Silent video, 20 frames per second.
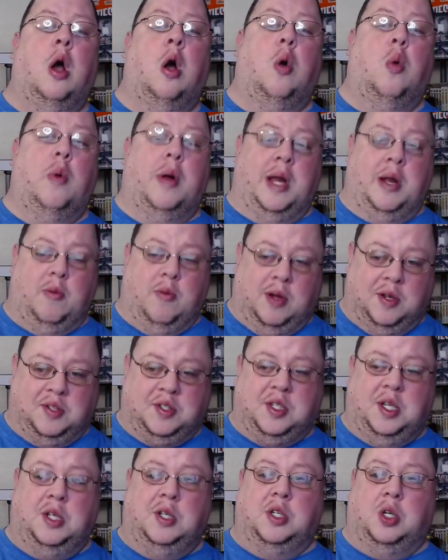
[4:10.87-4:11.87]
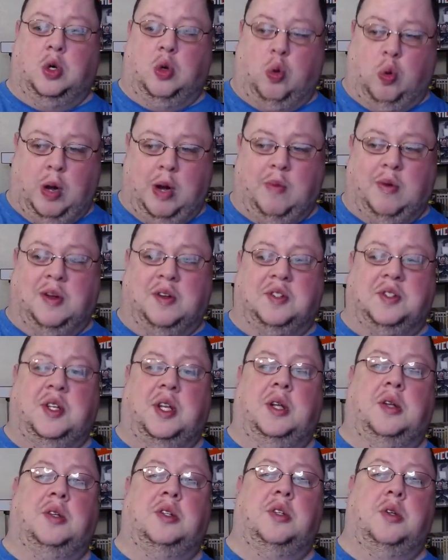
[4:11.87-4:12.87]
Winnie Wilson, to Corey
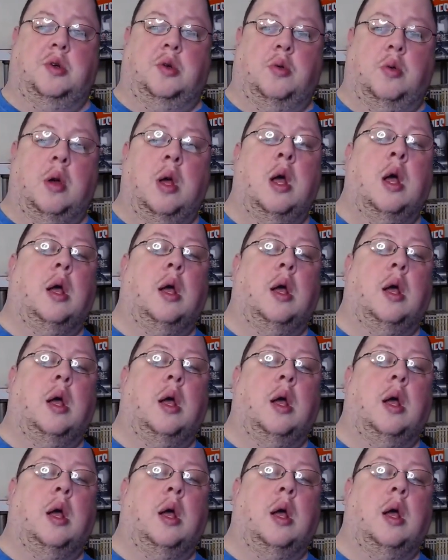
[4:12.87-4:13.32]
Wilson, to